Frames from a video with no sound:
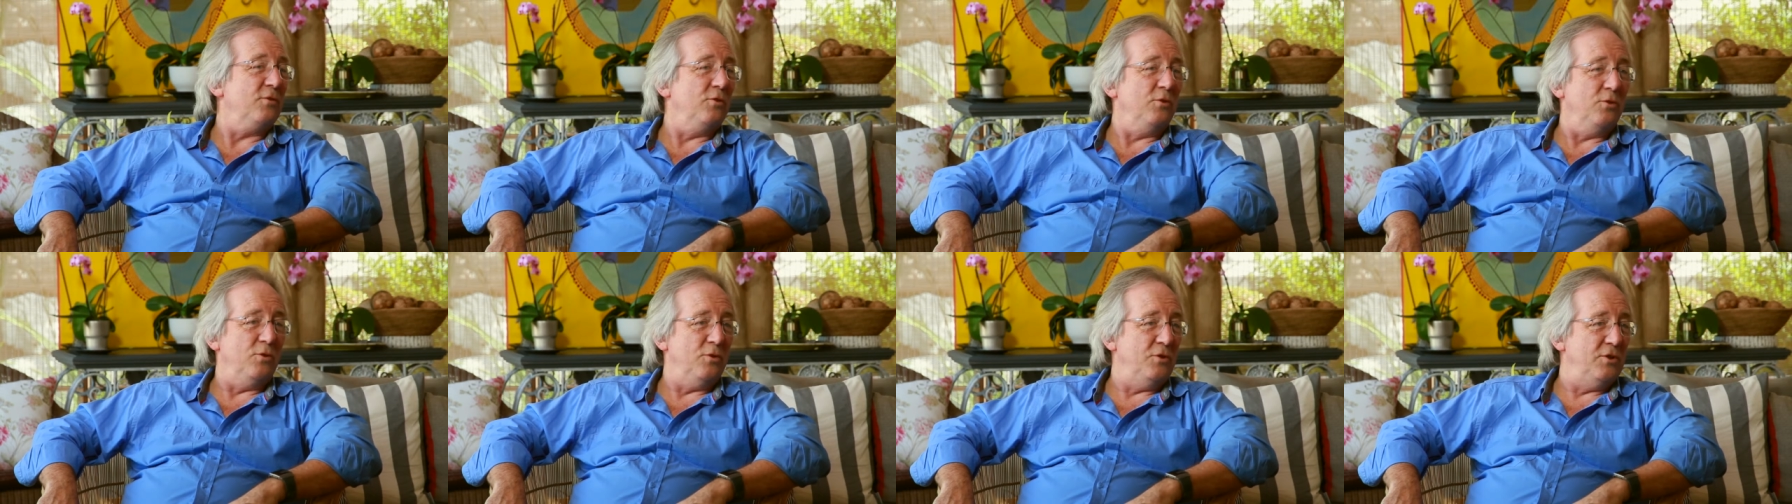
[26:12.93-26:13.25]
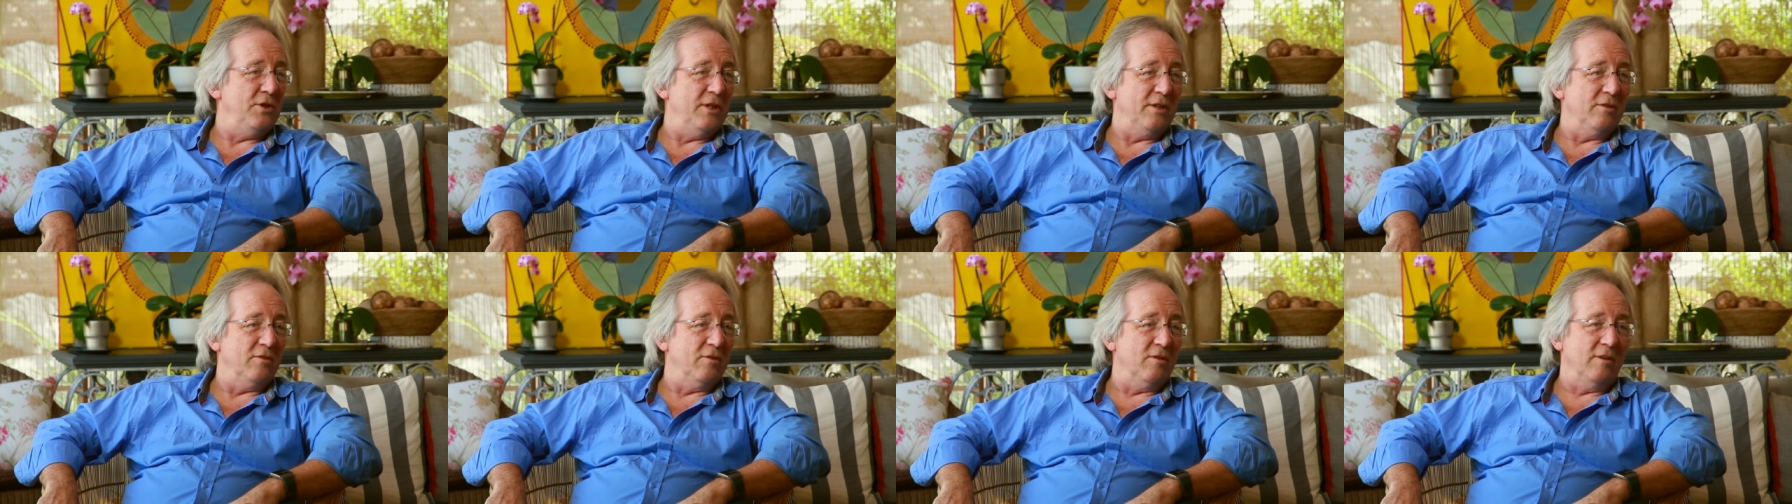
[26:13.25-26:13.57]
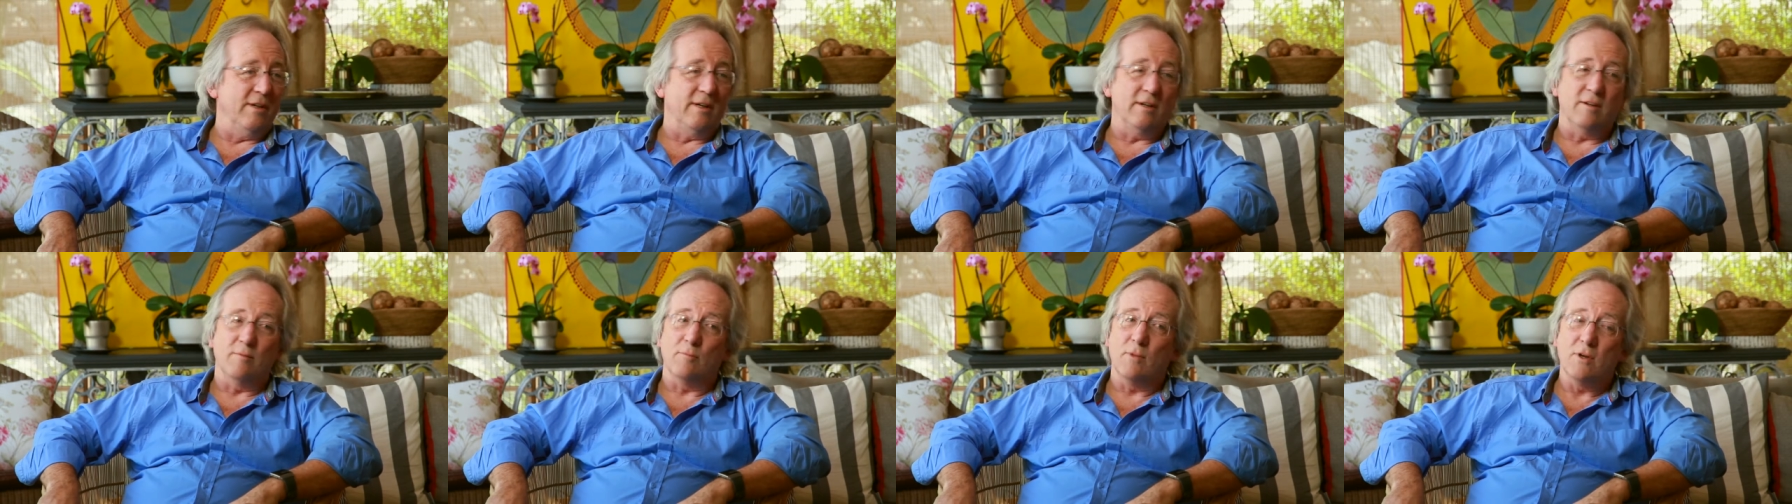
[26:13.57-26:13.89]
food
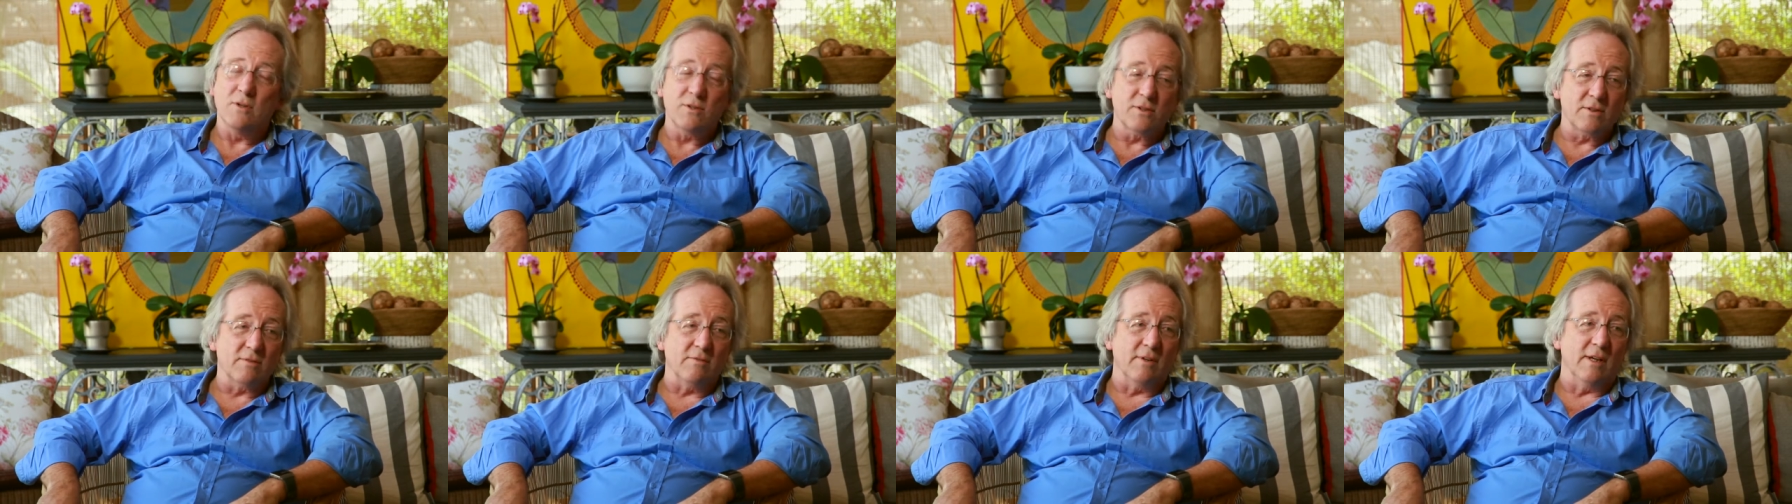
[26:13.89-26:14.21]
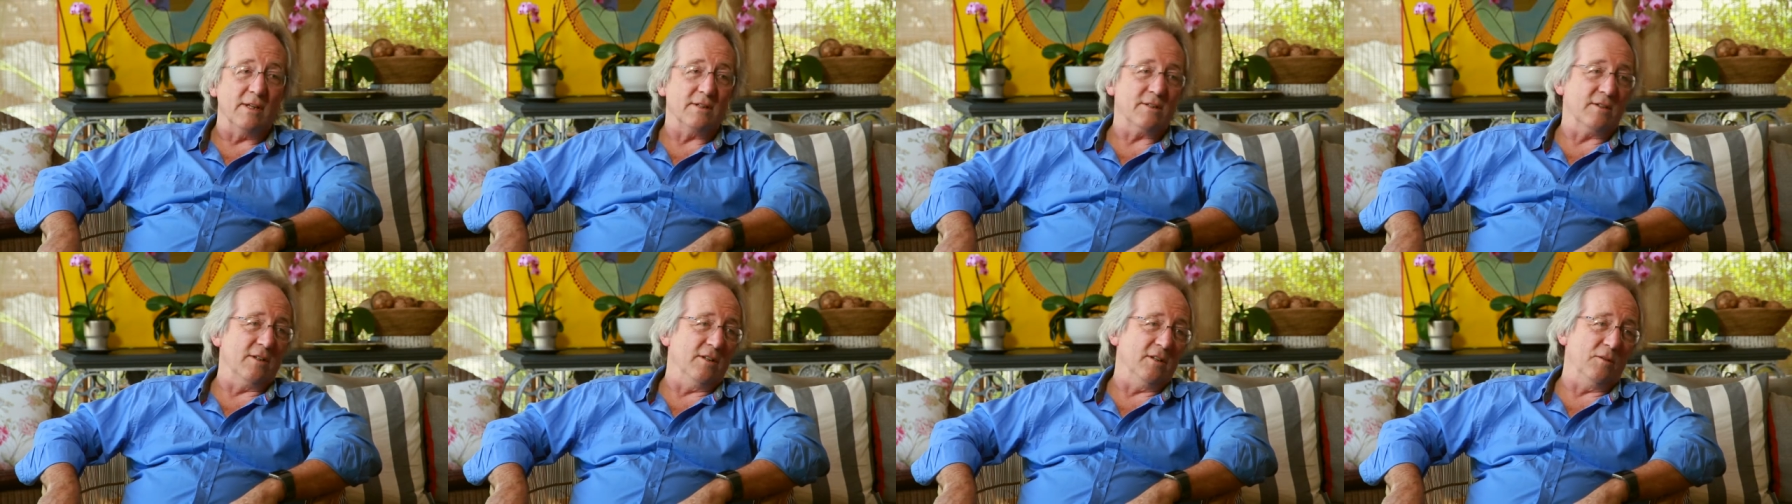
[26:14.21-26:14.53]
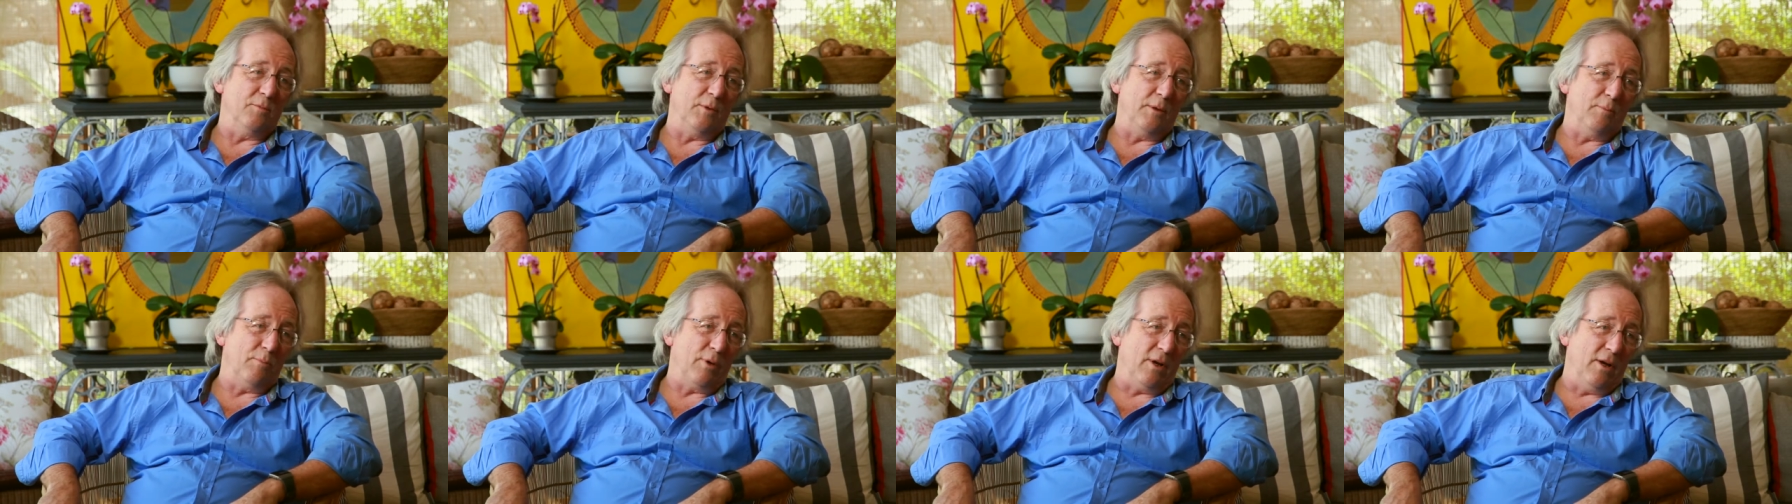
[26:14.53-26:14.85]
generally, and most of that's
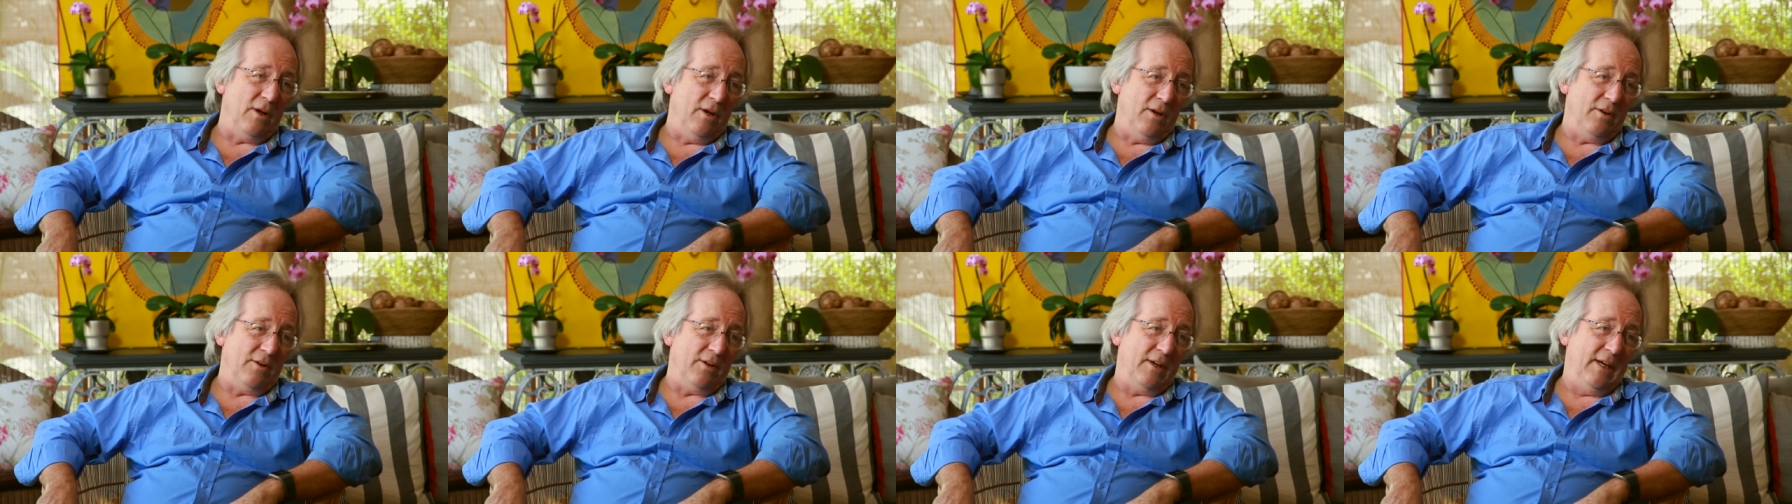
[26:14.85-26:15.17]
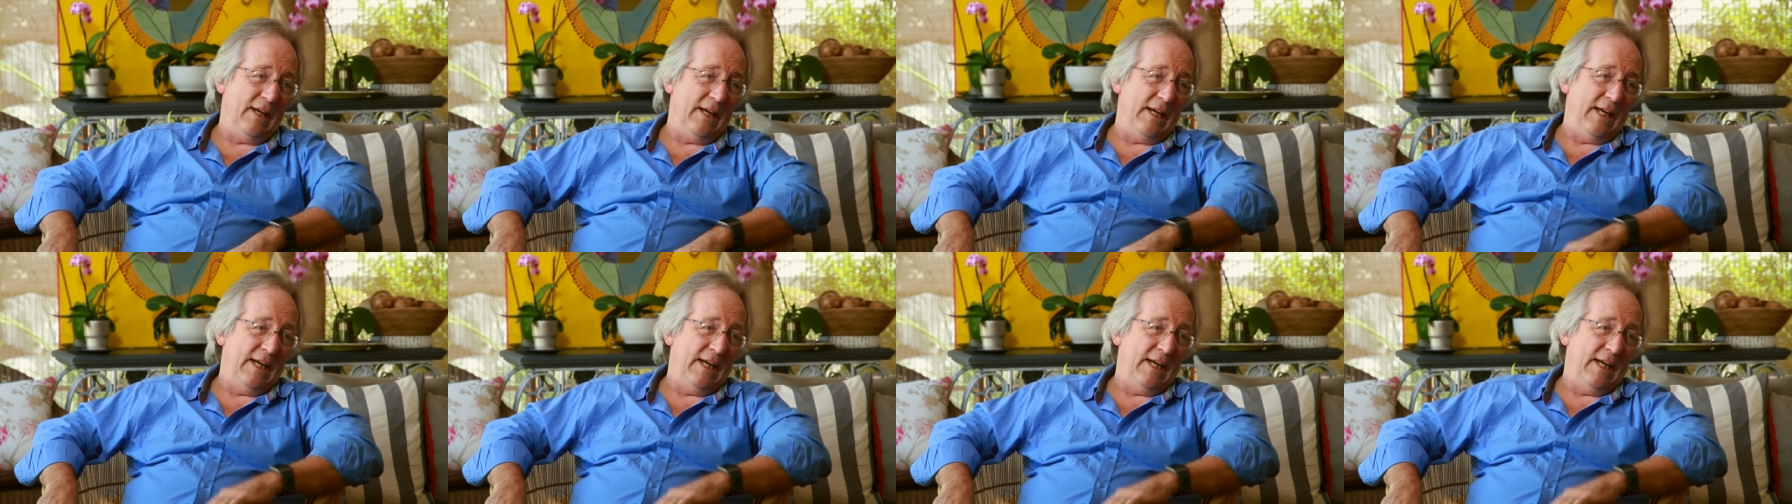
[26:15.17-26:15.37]
going to be plant.